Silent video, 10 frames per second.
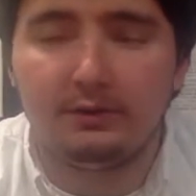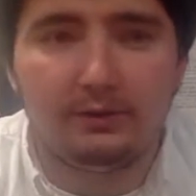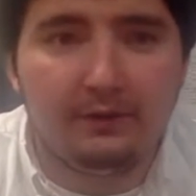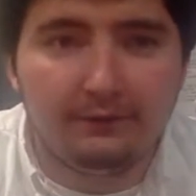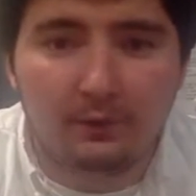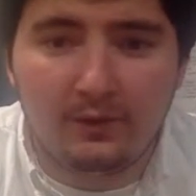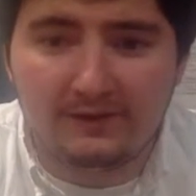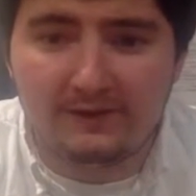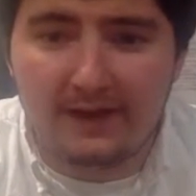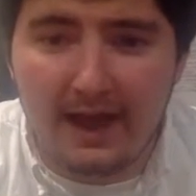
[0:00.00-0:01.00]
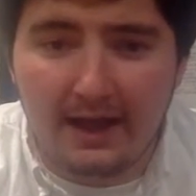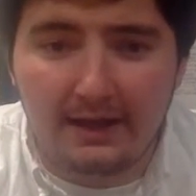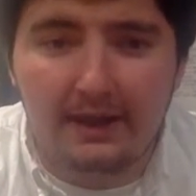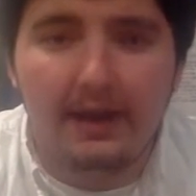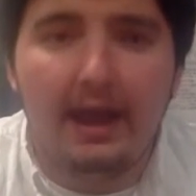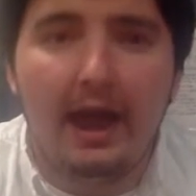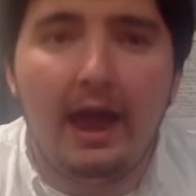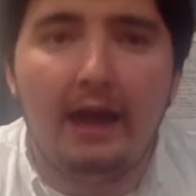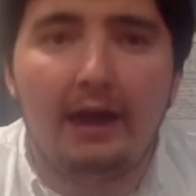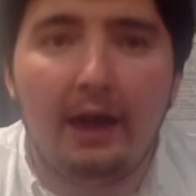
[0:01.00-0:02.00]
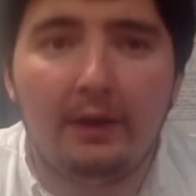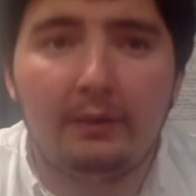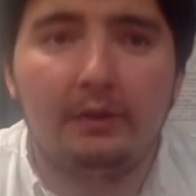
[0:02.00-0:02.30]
influences they had, and how they were